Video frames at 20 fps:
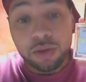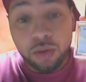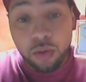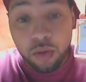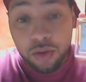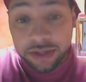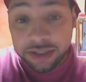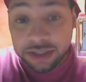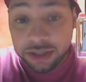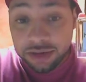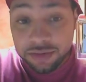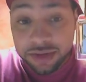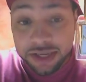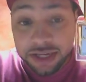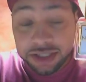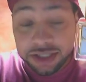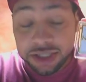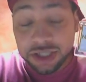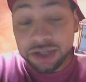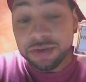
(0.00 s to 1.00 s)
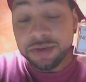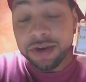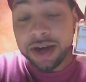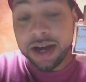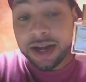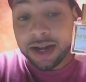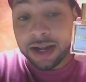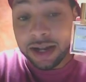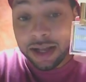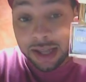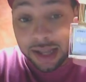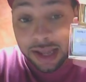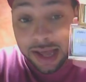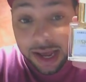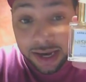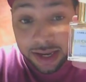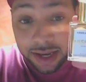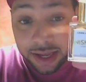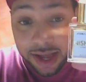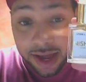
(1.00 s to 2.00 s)
Going to get you a
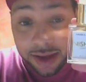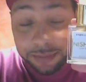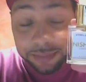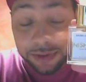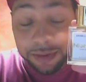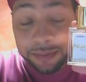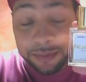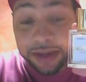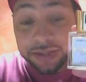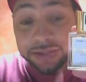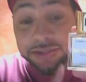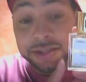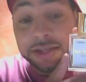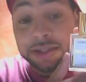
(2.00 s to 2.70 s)
lot of compliments.